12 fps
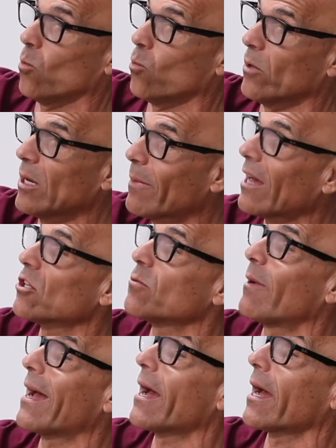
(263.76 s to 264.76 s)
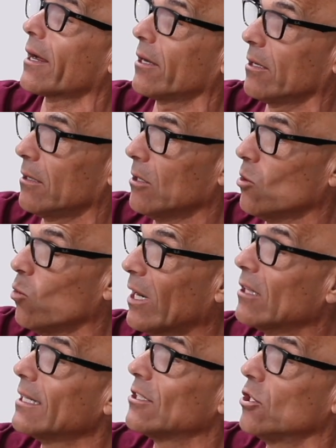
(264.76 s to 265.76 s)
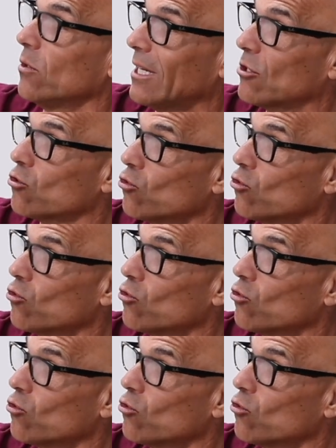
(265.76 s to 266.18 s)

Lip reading: rebounds back quickly to its